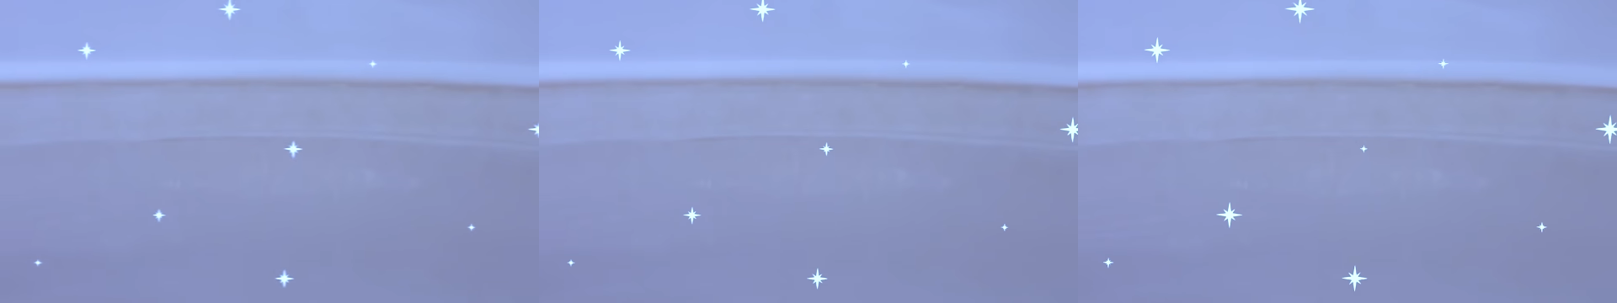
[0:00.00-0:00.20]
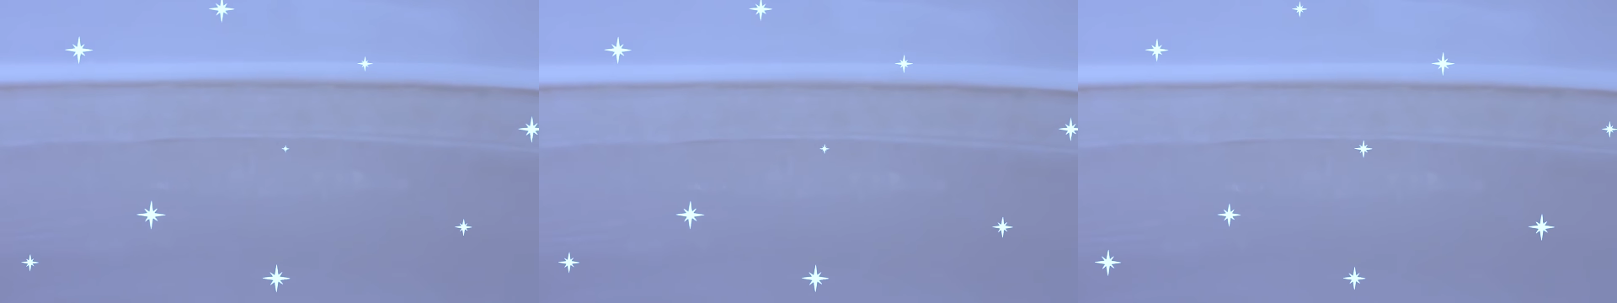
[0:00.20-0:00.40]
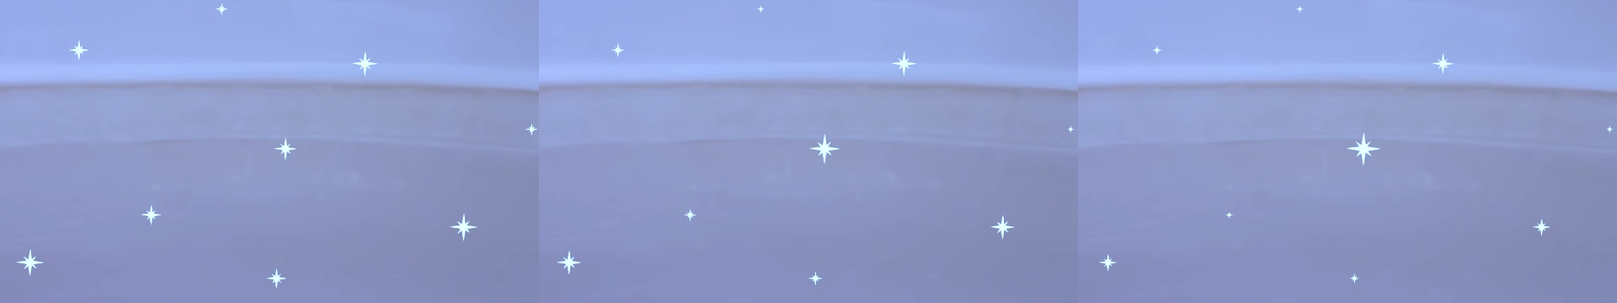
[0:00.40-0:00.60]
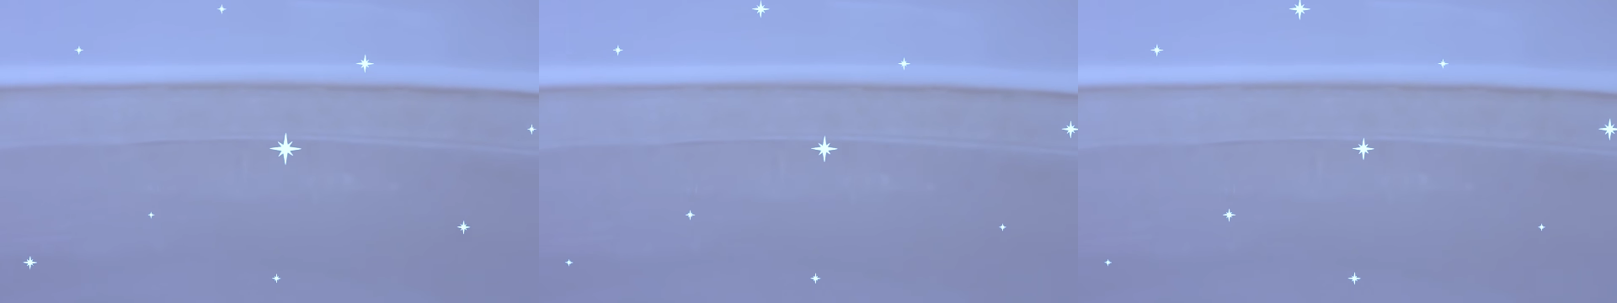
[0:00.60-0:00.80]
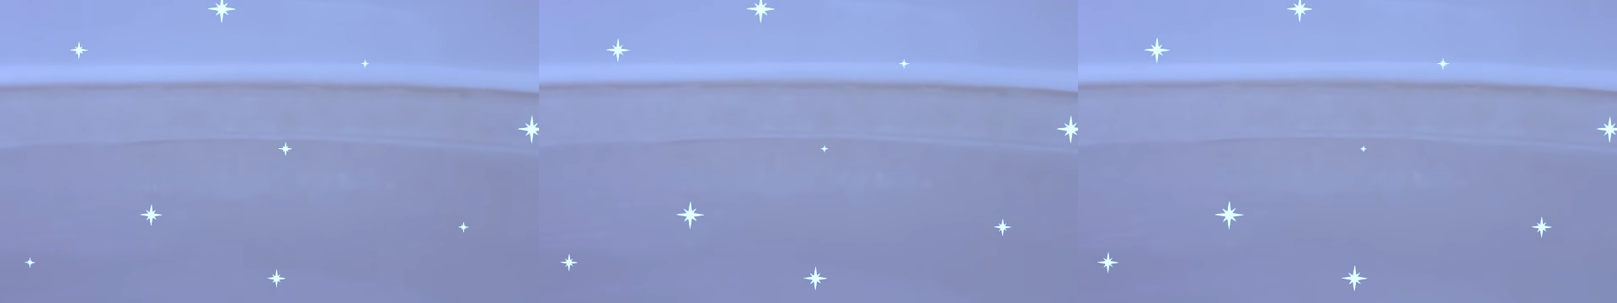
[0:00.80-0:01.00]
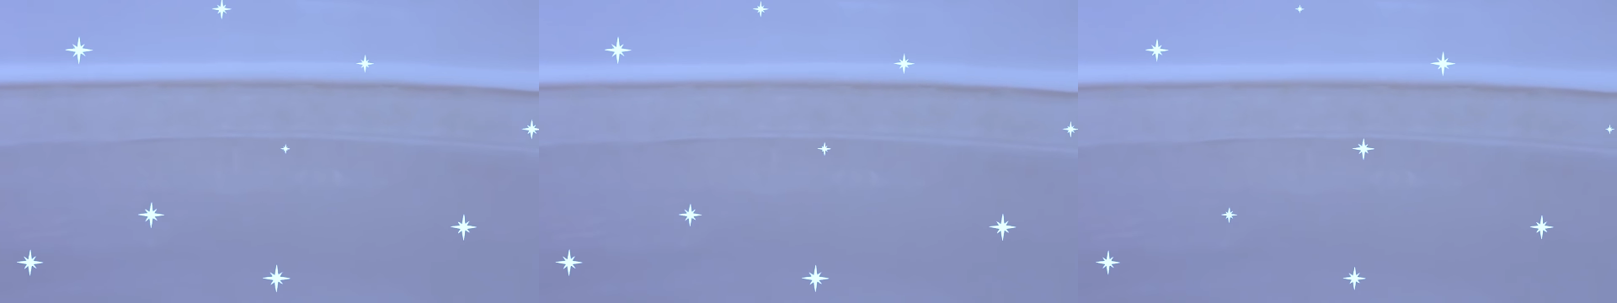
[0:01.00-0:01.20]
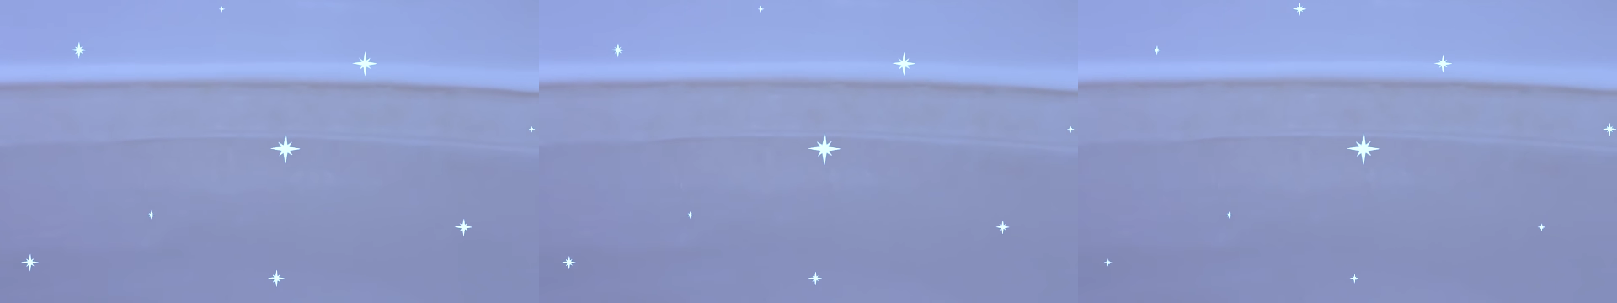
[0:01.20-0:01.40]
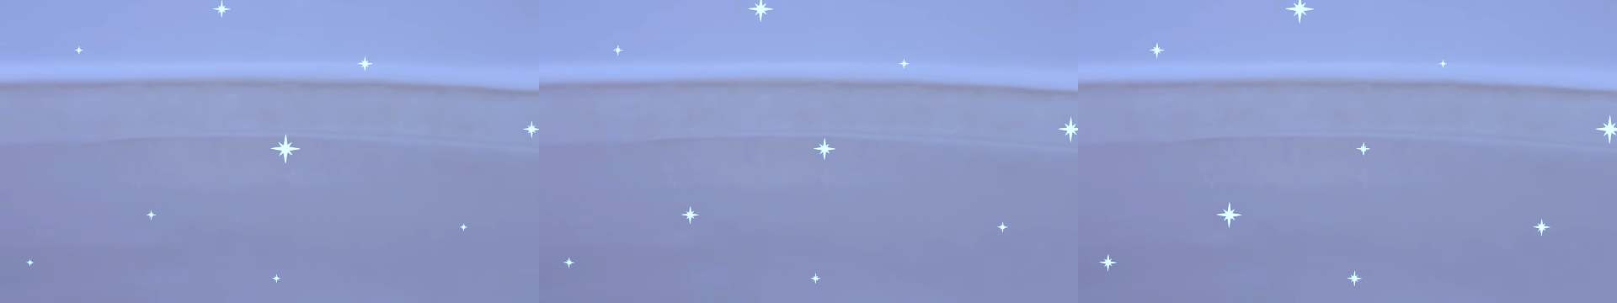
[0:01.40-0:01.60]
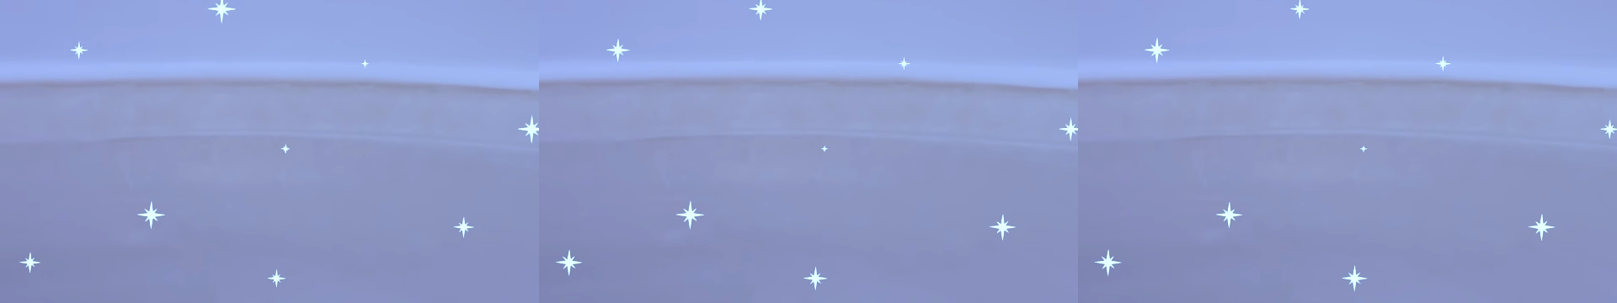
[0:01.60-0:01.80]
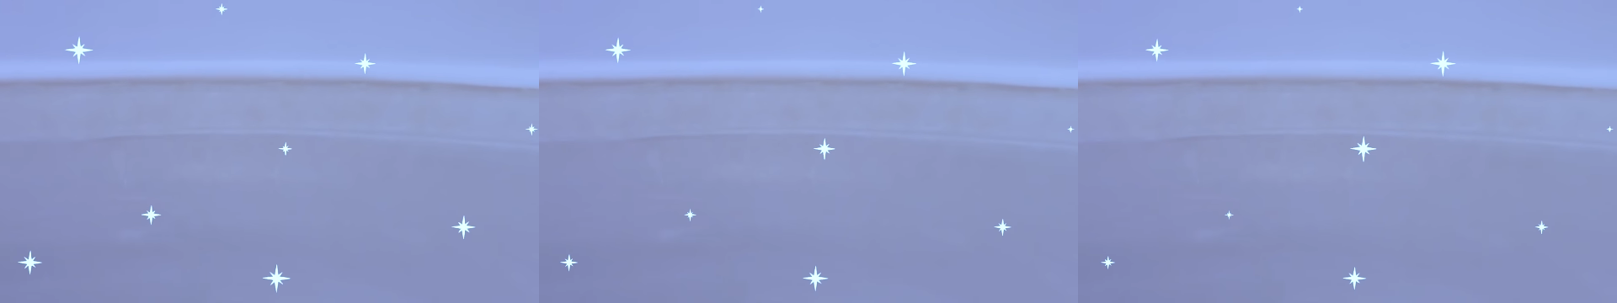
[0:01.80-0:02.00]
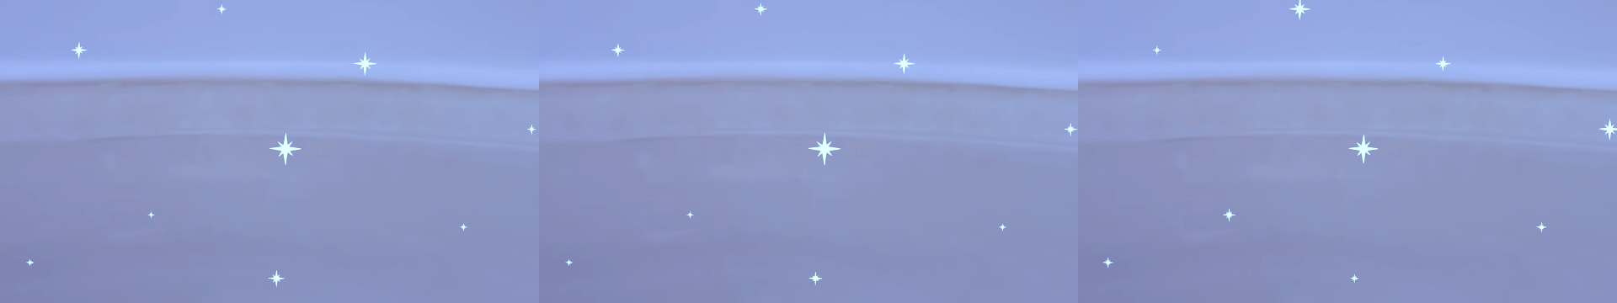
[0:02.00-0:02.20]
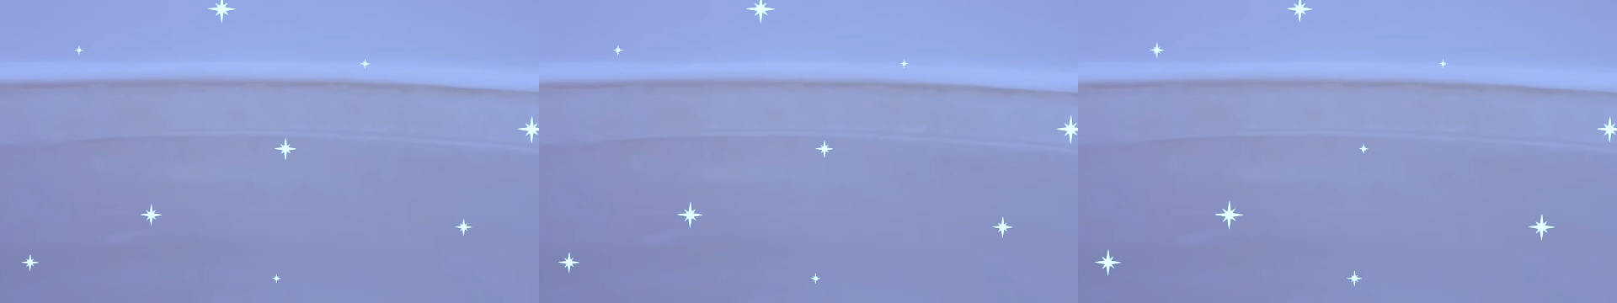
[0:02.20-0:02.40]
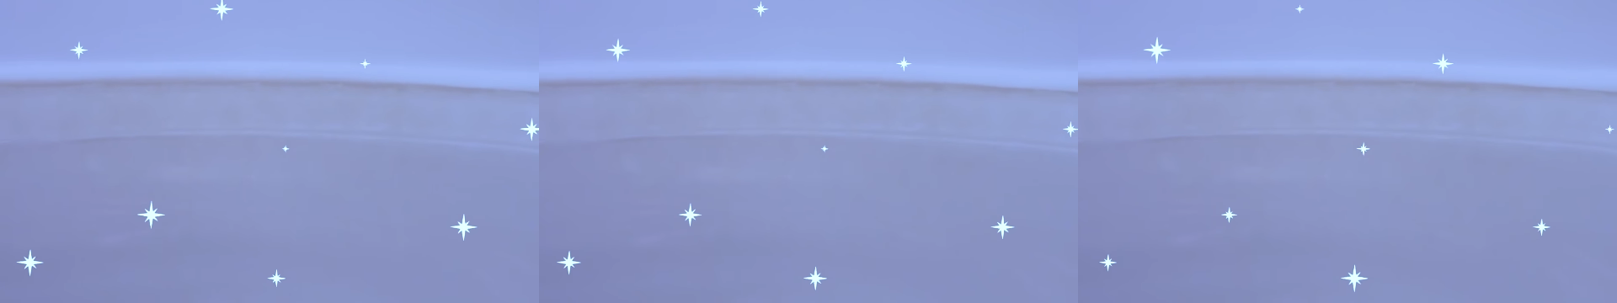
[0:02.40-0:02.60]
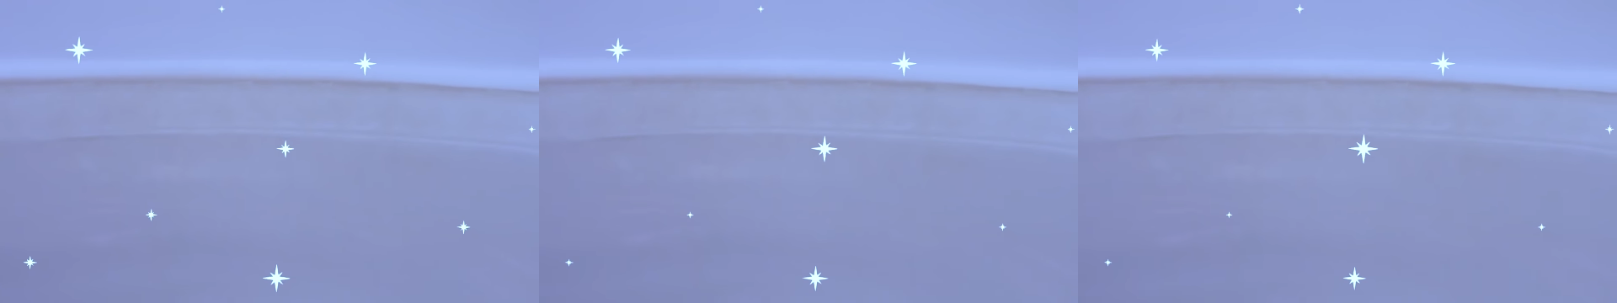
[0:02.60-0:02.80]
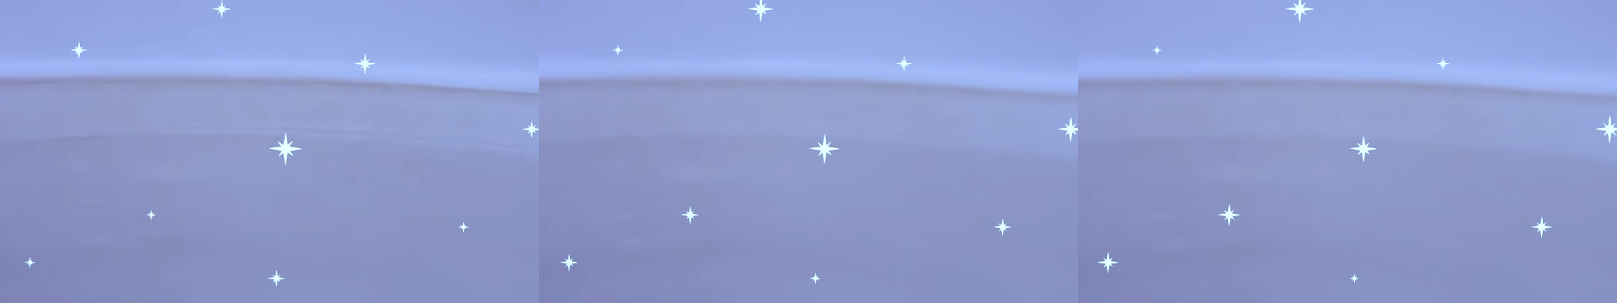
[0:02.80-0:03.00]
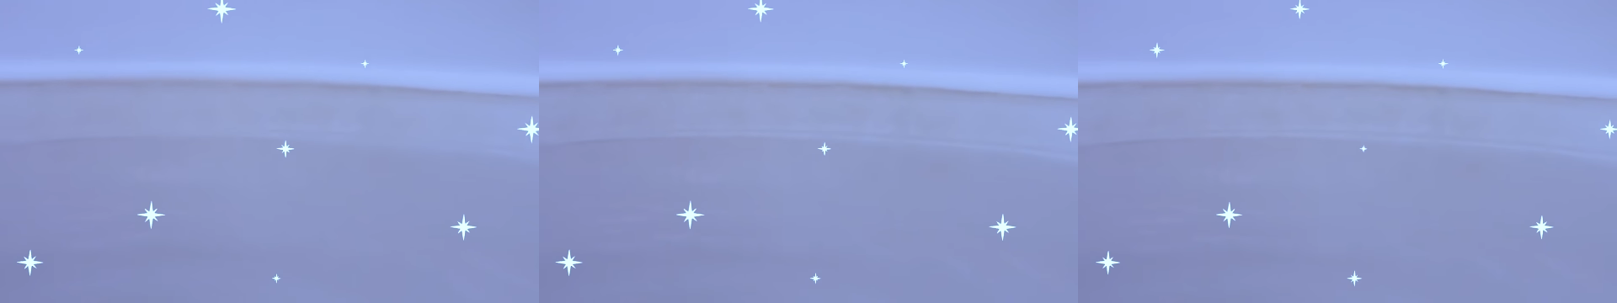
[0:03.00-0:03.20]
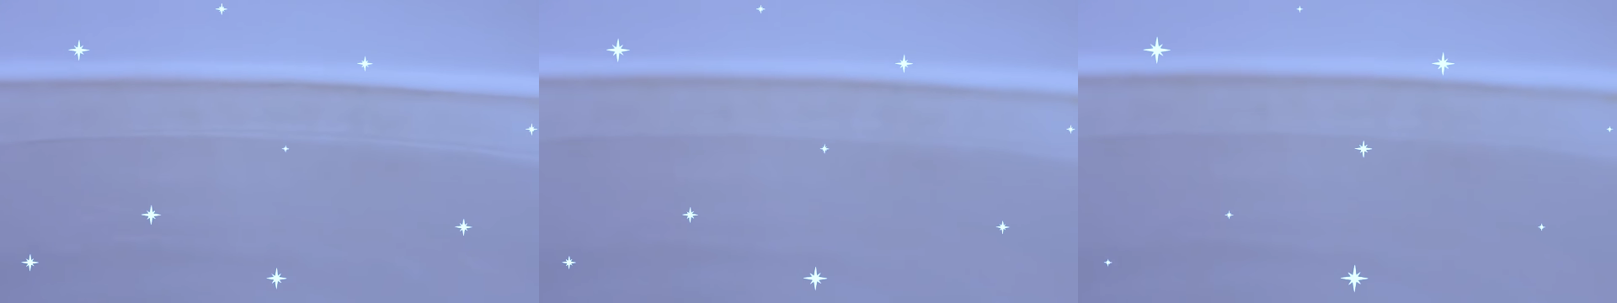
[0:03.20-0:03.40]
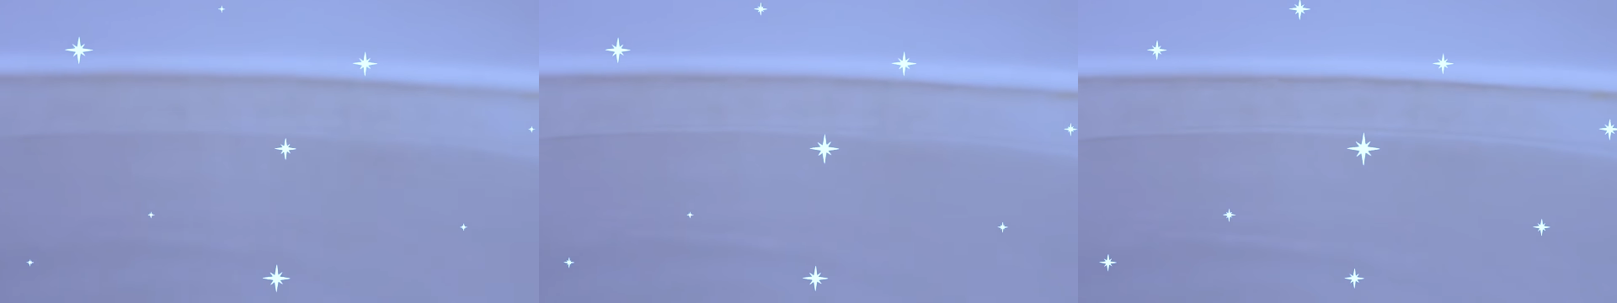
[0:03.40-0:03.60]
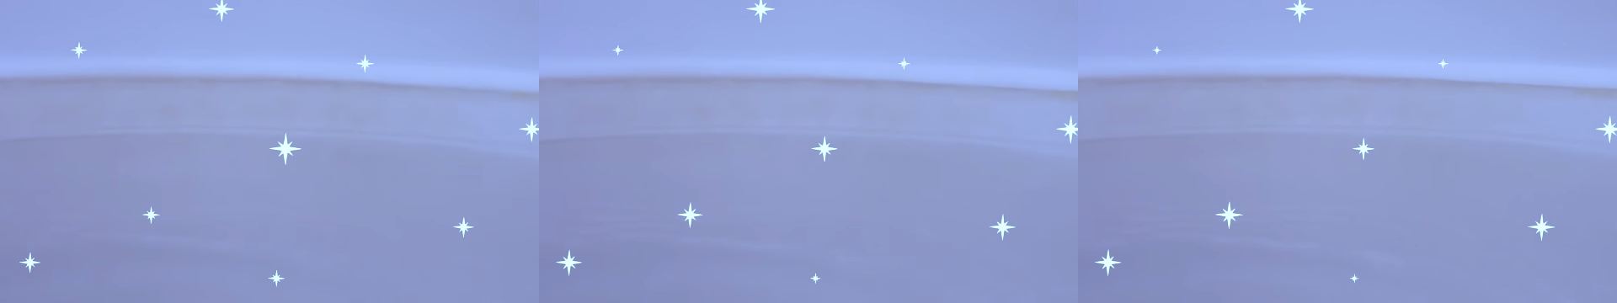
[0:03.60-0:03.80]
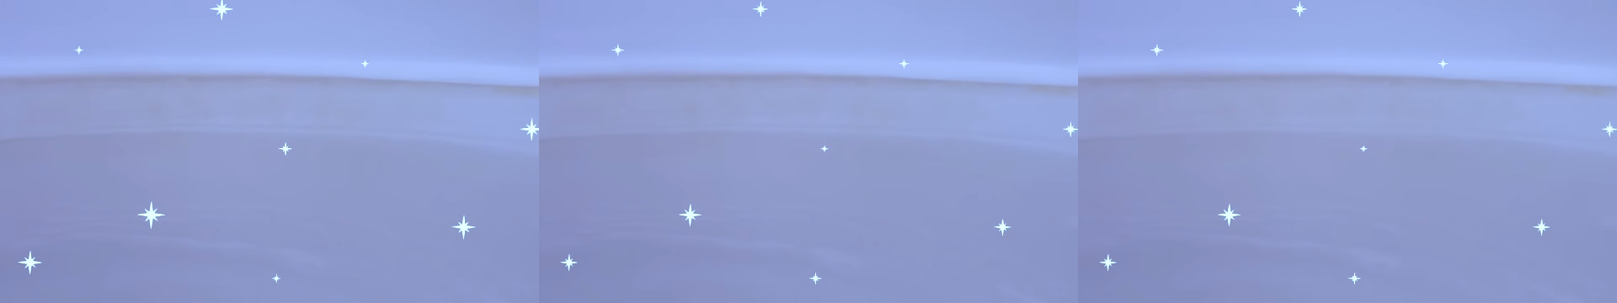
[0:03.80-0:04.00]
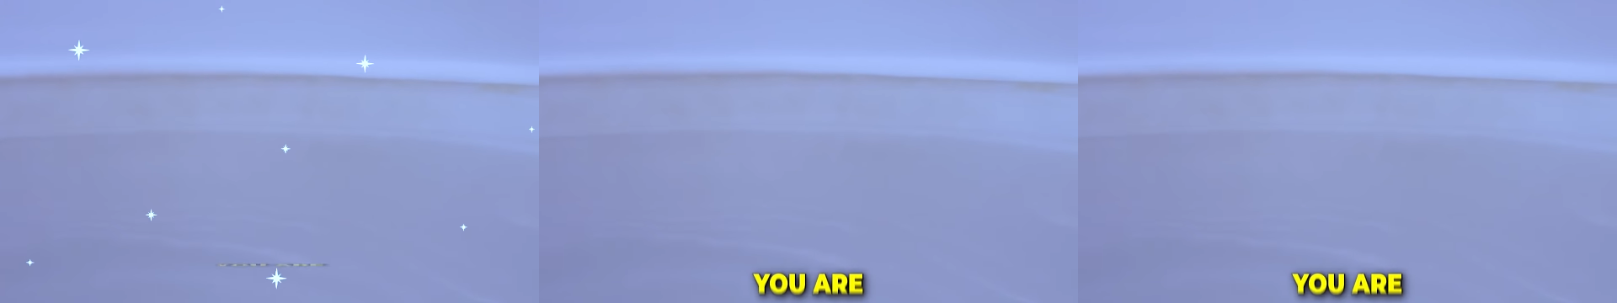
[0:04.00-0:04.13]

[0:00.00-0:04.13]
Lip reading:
[unreadable: no face in view]